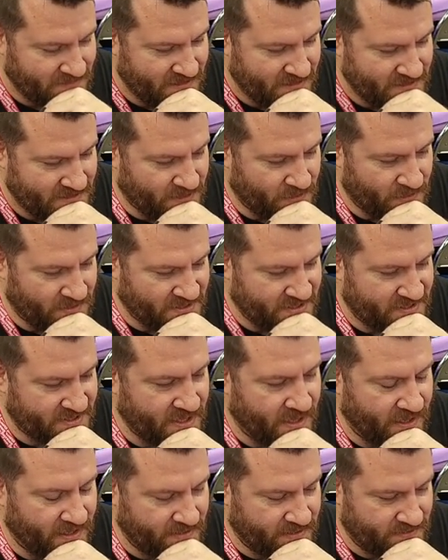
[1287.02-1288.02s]
So we'll
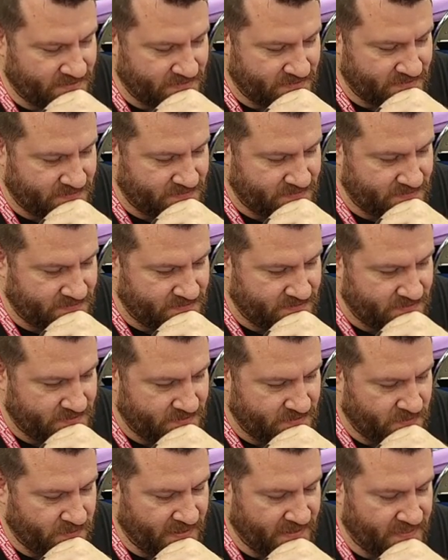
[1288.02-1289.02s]
start
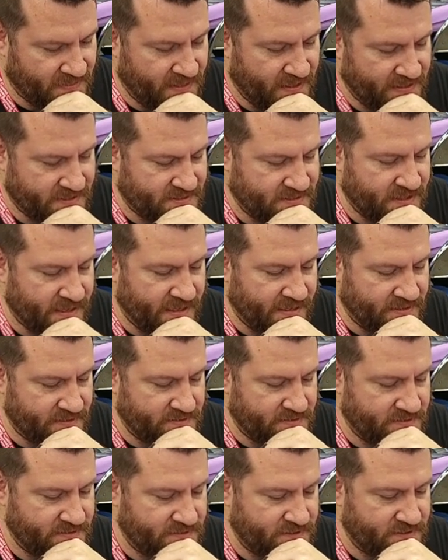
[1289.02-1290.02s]
with this
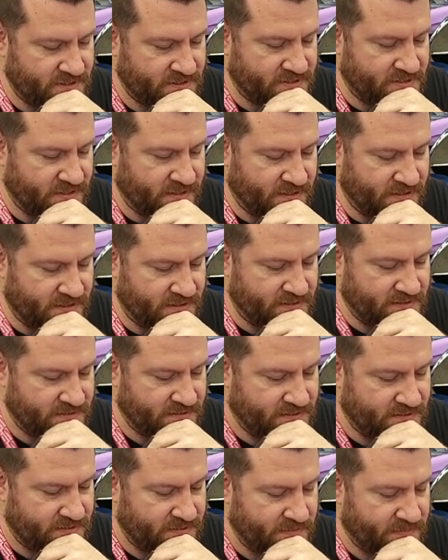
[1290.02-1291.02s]
then, just to
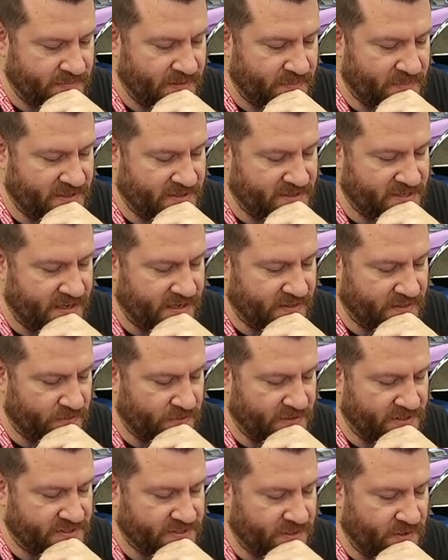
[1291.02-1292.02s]
maybe take the
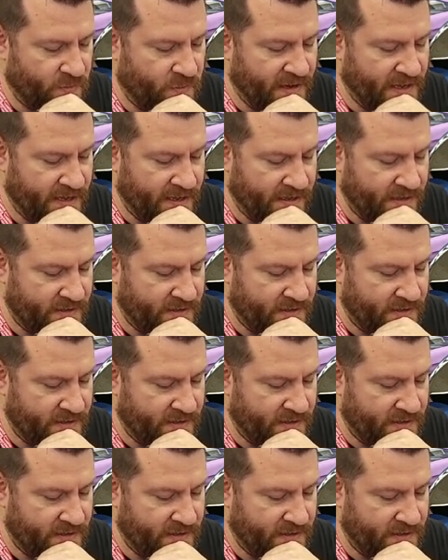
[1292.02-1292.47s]
risk away.